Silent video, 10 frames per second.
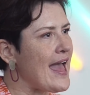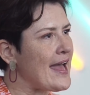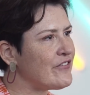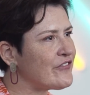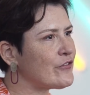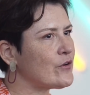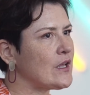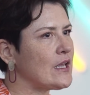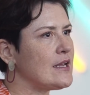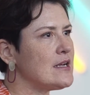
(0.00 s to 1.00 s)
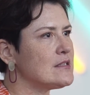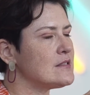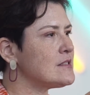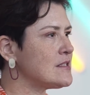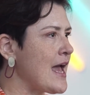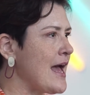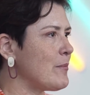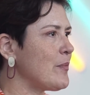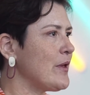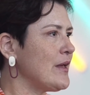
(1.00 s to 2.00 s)
every
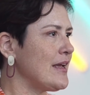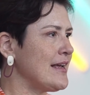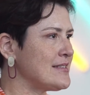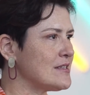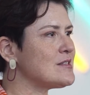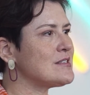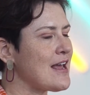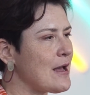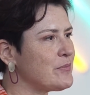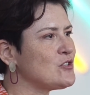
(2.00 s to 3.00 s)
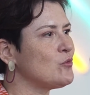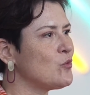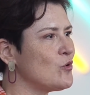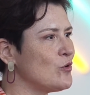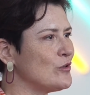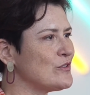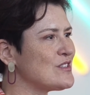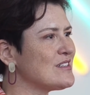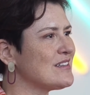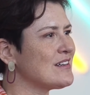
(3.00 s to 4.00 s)
step is a step
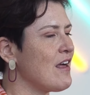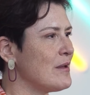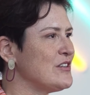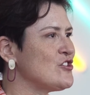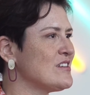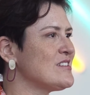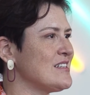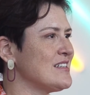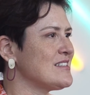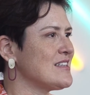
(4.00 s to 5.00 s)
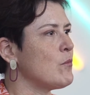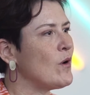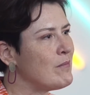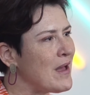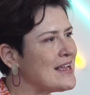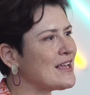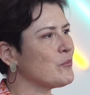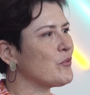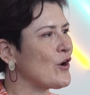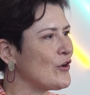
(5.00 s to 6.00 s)
towards climate justice, and we're
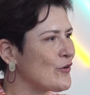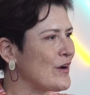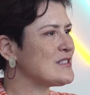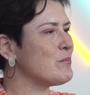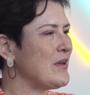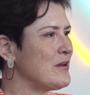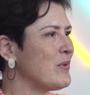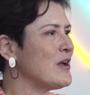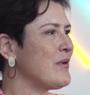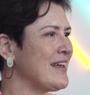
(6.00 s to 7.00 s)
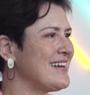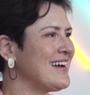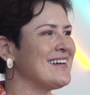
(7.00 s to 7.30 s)
making progress bit by bit,